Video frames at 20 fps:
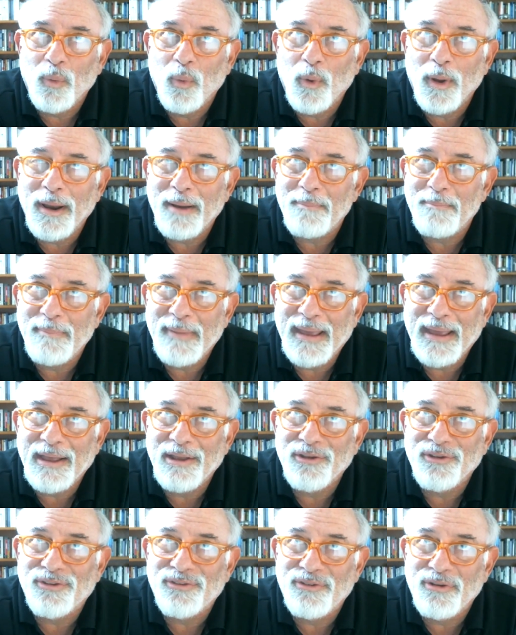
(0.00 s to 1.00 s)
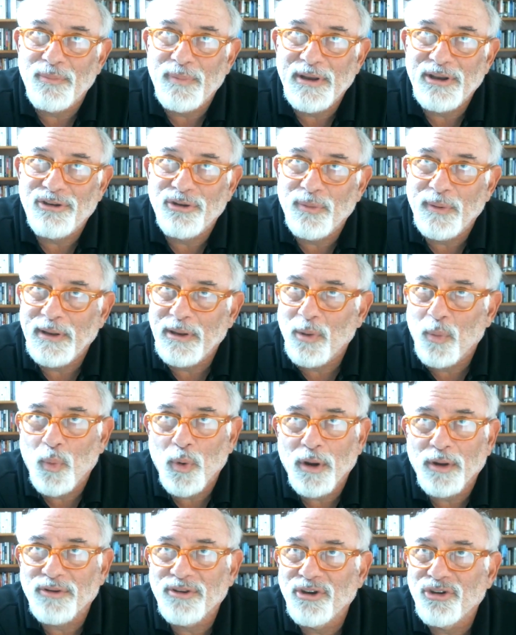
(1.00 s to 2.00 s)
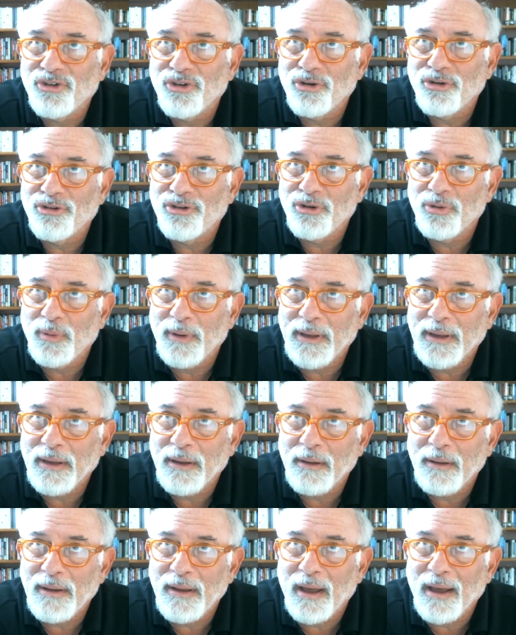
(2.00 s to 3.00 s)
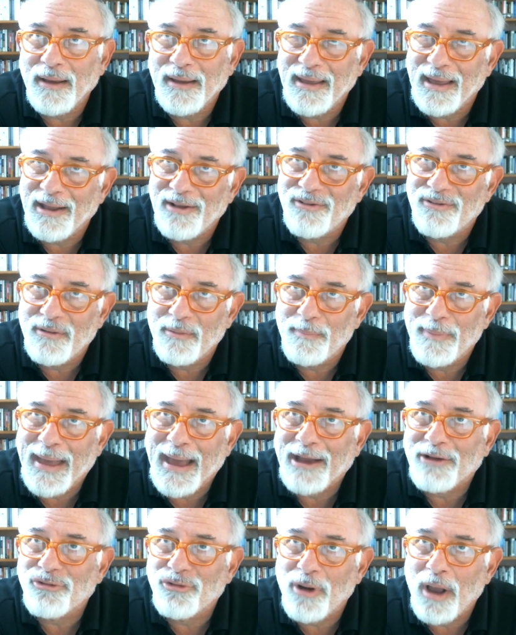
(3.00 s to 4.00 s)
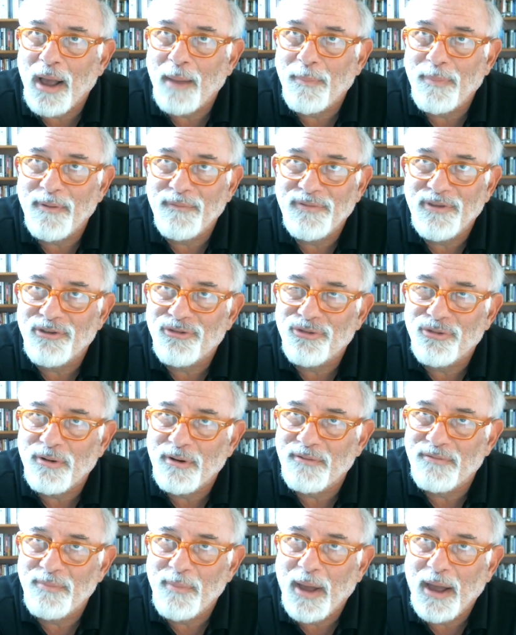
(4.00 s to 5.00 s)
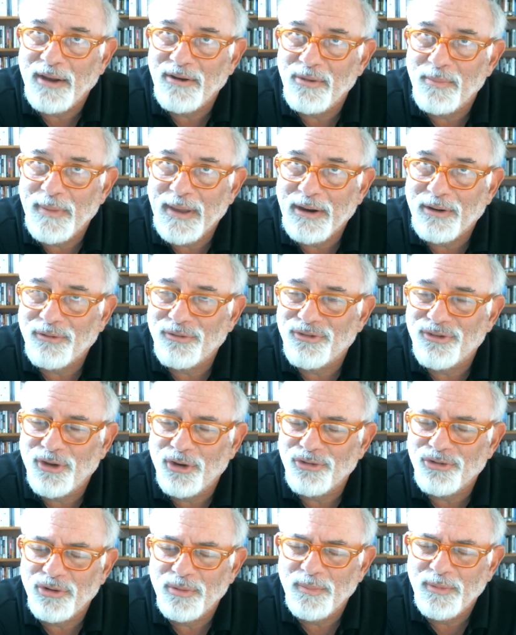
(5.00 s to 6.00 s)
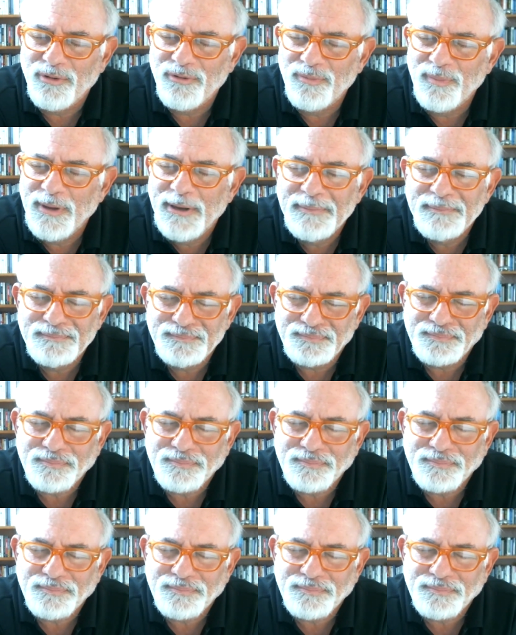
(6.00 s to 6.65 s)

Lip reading: what it means to be doing the work that you're doing against the backdrop of this sort of monumental social movement?